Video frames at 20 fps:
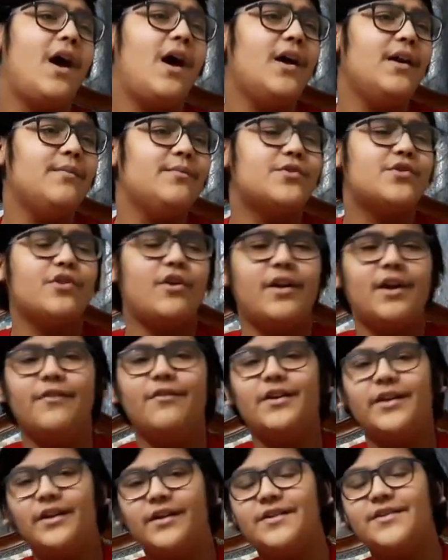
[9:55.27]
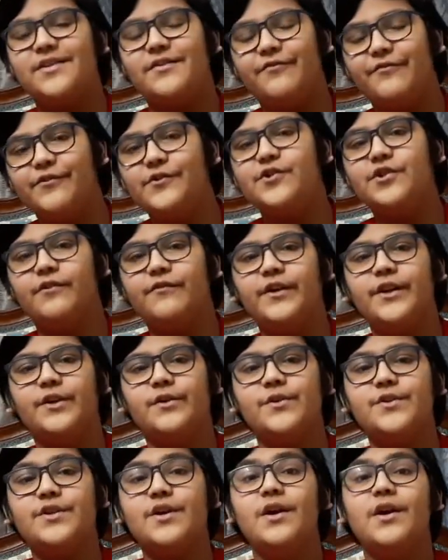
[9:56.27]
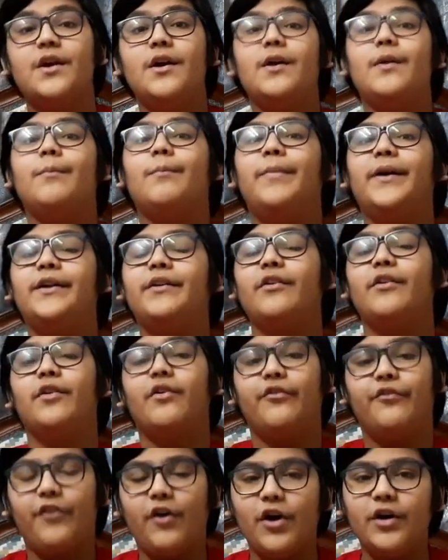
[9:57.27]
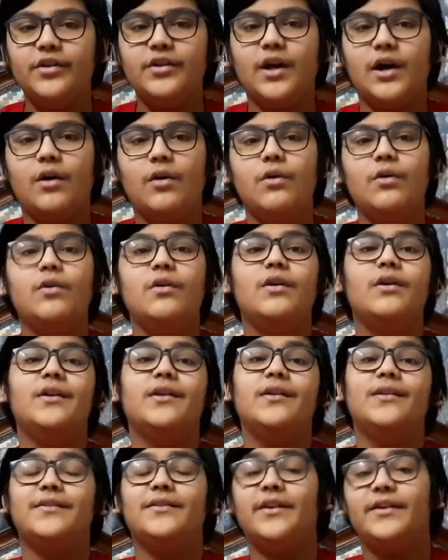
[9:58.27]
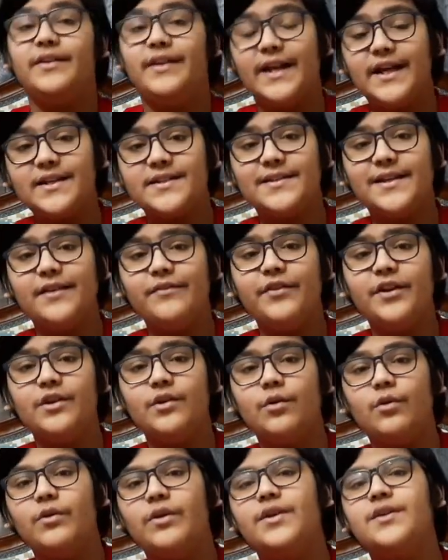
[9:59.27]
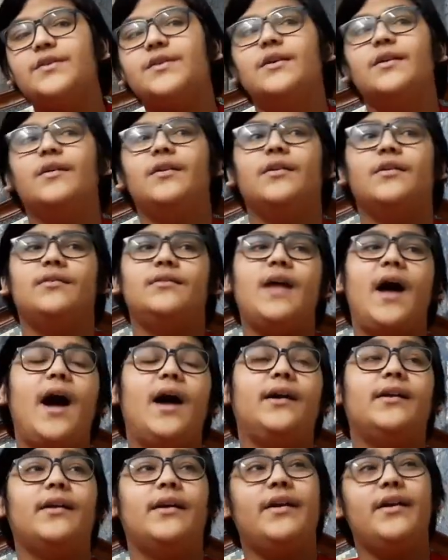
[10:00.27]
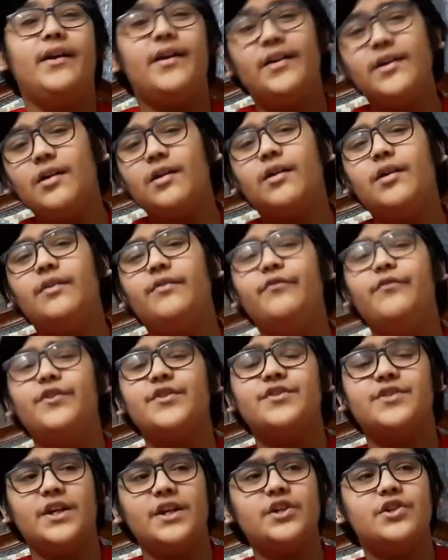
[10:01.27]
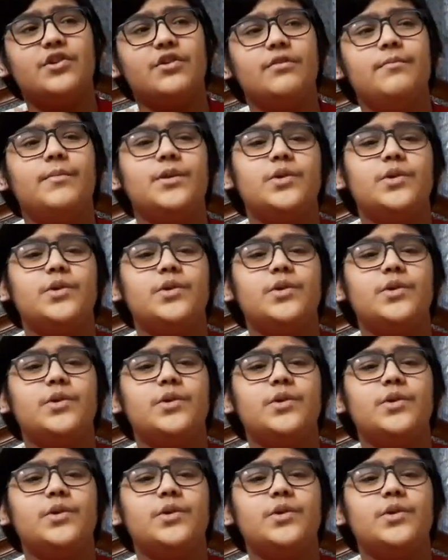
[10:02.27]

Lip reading: I'm sure I will tell this in future videos. But for now, the next thing we know is that in a conversation